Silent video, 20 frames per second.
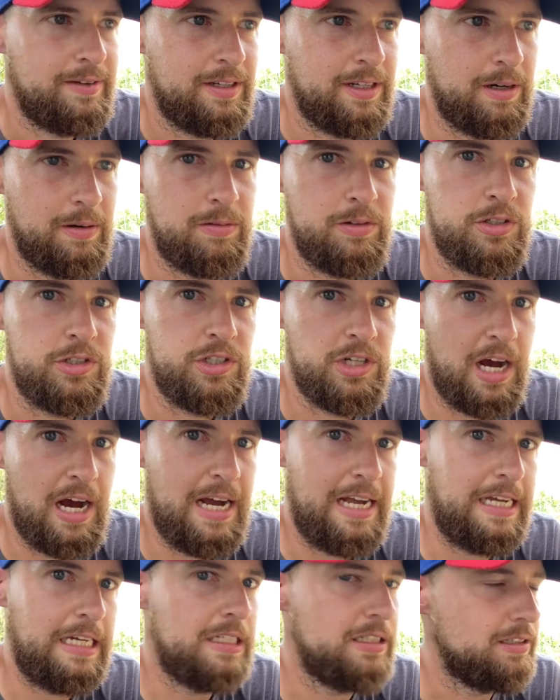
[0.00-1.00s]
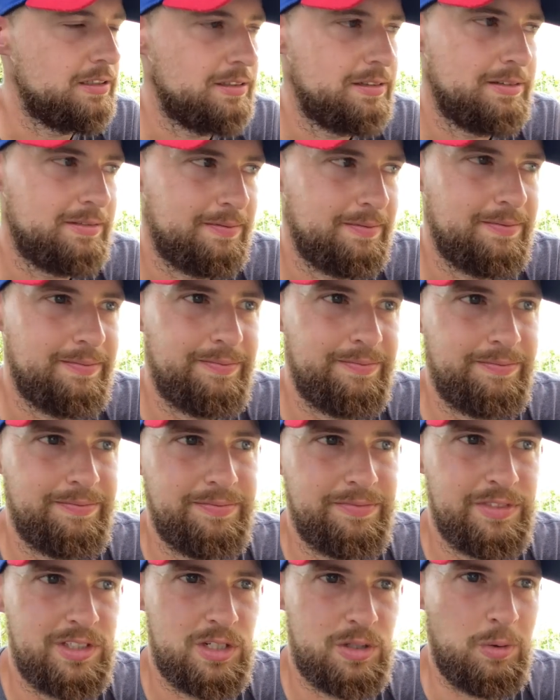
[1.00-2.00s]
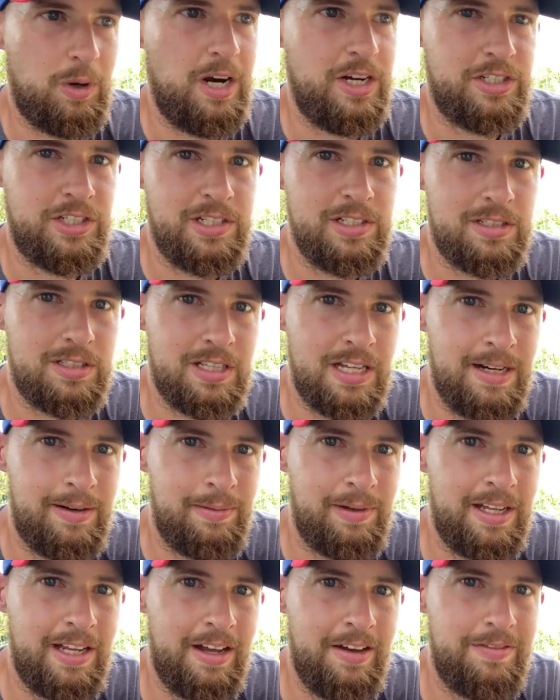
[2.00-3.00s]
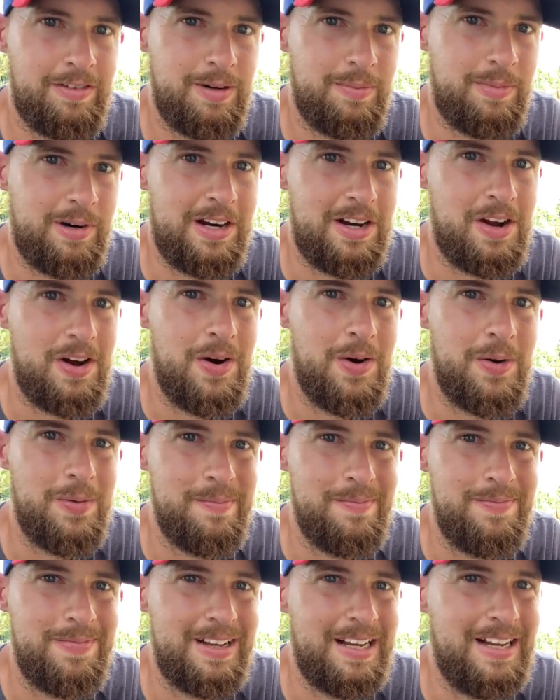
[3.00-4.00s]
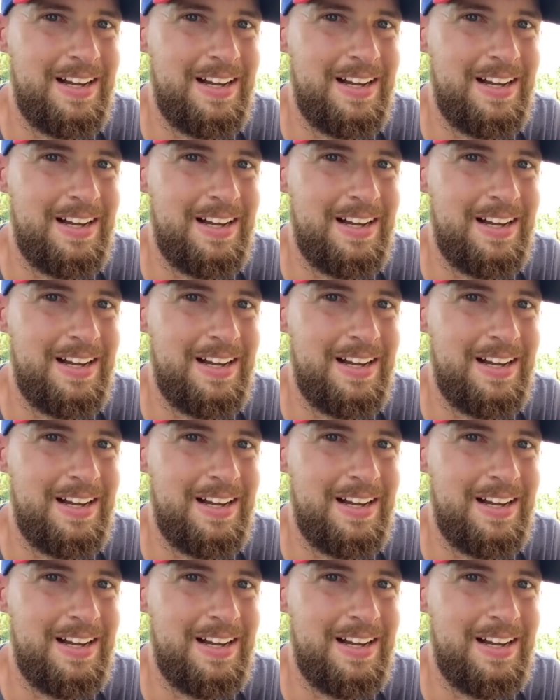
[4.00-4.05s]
you know, giant squashes that we have to bring home.